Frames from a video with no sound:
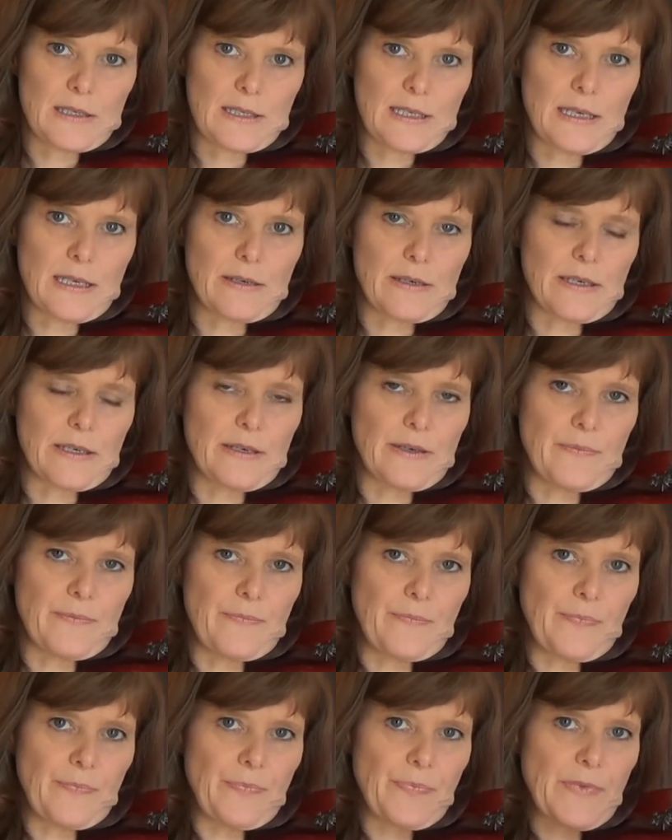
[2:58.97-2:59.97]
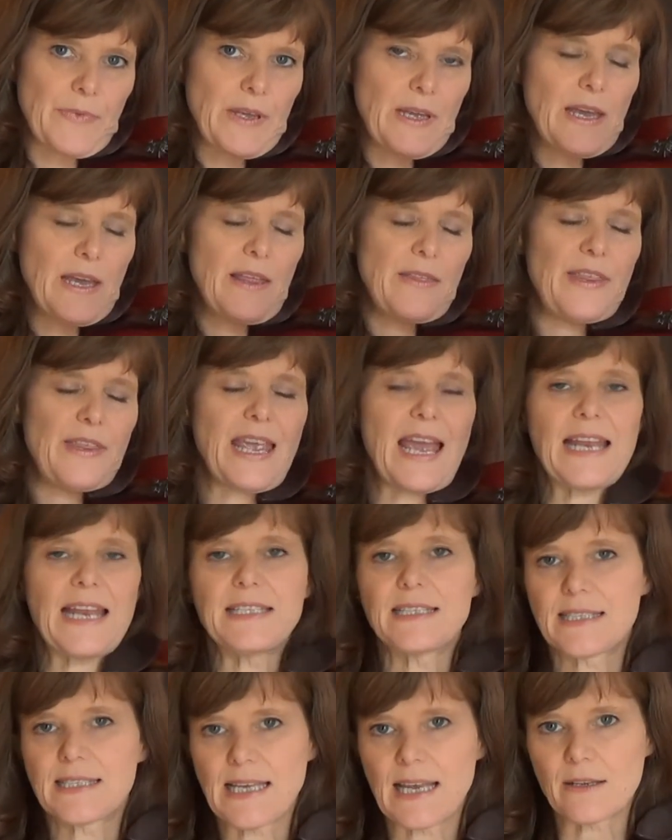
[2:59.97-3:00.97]
0. The
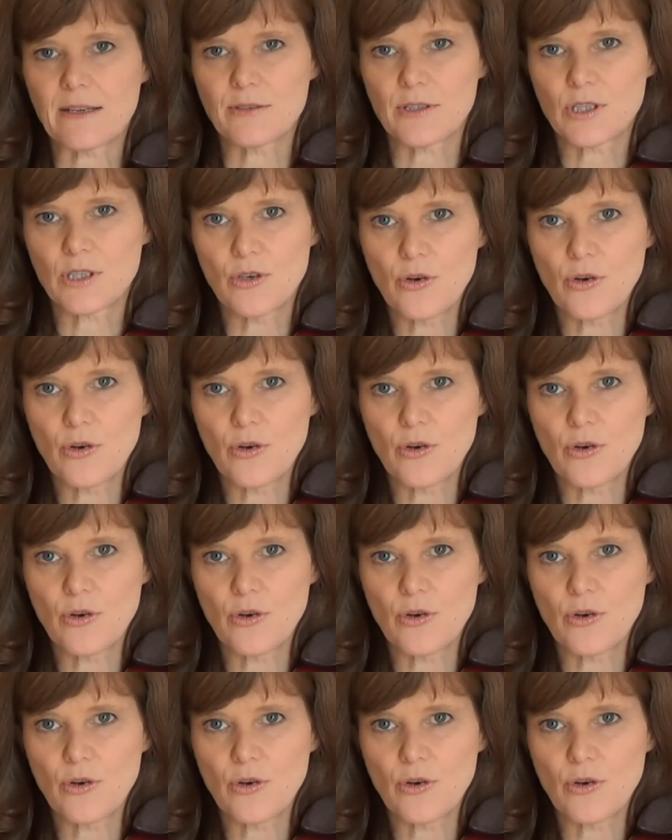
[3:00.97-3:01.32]
end sounds